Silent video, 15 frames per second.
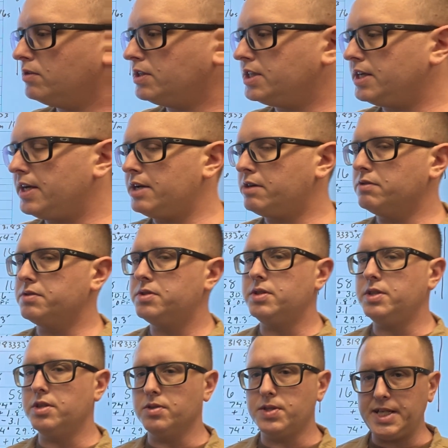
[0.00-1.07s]
which
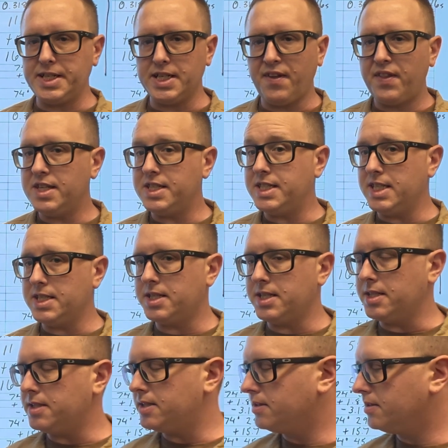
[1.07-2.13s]
equals your zenith
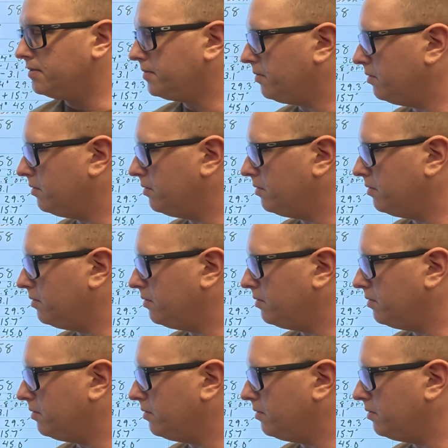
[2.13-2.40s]
distance.